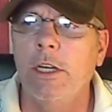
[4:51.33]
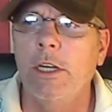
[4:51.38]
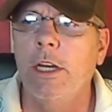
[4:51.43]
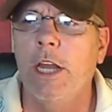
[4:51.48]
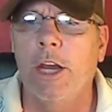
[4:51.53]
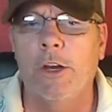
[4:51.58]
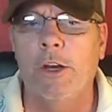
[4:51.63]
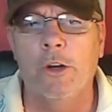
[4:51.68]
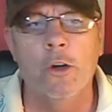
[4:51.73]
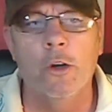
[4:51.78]

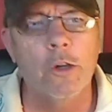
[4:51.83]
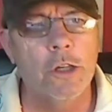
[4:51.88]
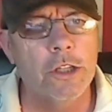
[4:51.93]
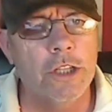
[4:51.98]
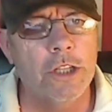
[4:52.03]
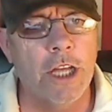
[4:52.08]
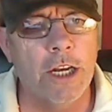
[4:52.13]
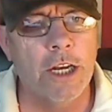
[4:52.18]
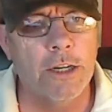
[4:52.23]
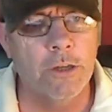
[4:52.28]
And look at
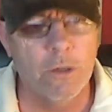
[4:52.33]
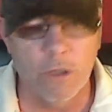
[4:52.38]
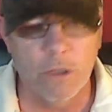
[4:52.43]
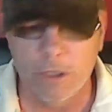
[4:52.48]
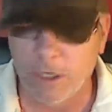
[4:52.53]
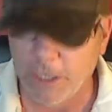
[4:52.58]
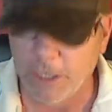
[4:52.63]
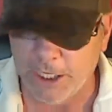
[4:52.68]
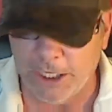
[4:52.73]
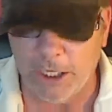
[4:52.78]
that new
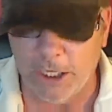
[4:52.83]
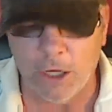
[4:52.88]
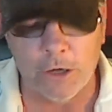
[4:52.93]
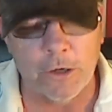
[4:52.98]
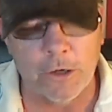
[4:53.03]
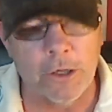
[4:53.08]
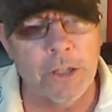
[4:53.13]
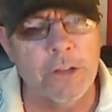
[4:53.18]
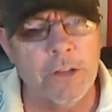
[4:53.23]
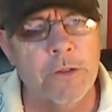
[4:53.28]
link
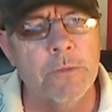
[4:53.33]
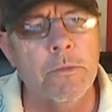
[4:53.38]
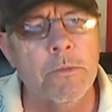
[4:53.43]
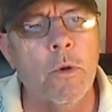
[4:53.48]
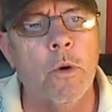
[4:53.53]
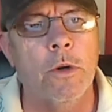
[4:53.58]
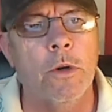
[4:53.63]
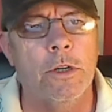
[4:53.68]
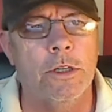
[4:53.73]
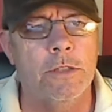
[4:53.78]
underneath the
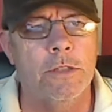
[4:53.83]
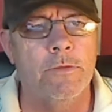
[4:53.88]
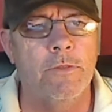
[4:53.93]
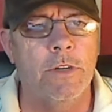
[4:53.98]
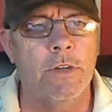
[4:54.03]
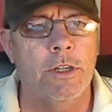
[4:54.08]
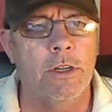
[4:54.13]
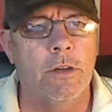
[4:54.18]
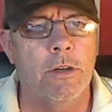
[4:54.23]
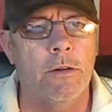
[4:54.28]
more in this
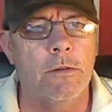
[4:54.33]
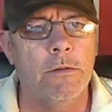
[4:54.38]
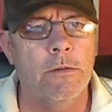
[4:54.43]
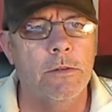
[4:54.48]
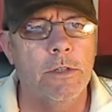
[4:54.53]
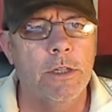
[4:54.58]
video